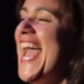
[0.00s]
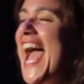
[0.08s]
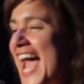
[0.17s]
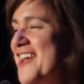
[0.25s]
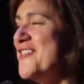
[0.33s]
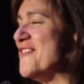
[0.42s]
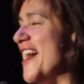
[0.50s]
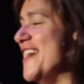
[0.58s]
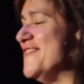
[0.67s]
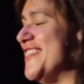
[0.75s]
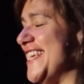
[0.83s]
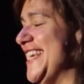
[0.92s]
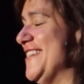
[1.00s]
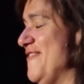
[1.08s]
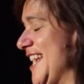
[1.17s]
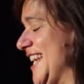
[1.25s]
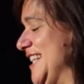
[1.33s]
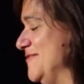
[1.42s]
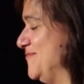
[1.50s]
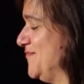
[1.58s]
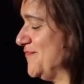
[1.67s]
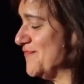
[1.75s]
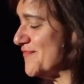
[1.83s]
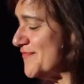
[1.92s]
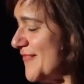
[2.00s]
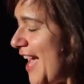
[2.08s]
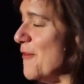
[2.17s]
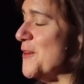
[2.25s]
I arrived in Vienna. I